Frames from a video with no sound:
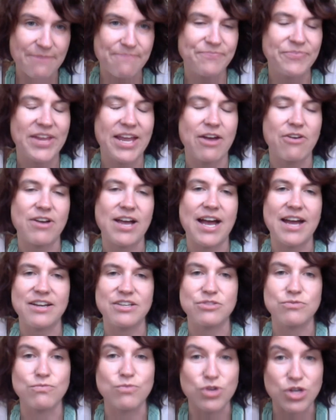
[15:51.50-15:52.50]
how God
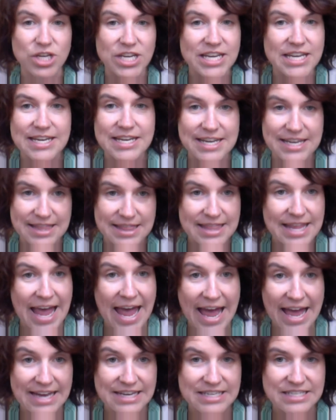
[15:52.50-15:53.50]
is working in
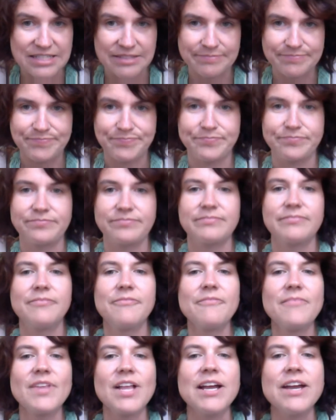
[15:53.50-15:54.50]
that?
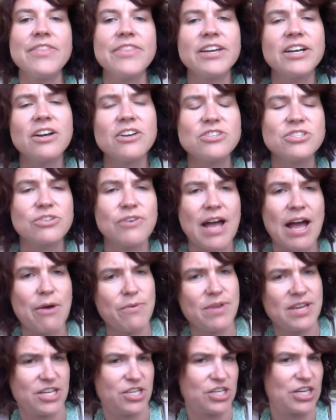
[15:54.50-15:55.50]
And then also how
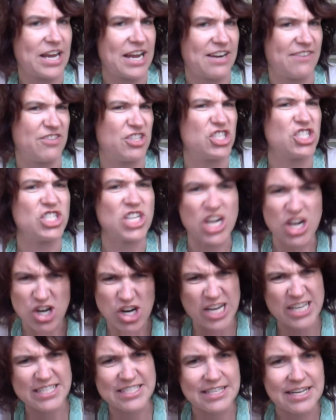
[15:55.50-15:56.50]
we can kind of share
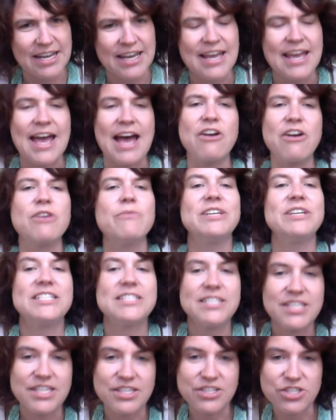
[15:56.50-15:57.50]
it. How can we
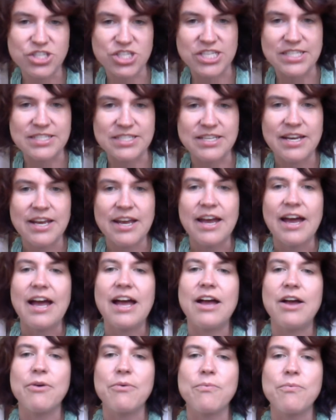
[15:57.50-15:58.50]
teach it?
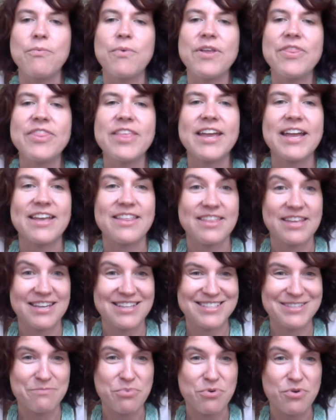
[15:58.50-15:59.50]
Uh, one thing I think
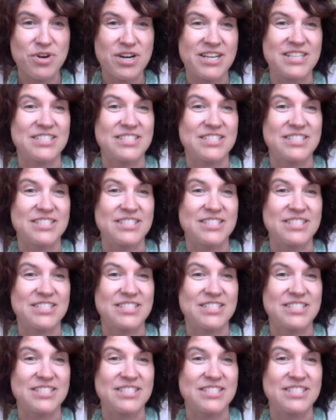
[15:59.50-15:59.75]
is important is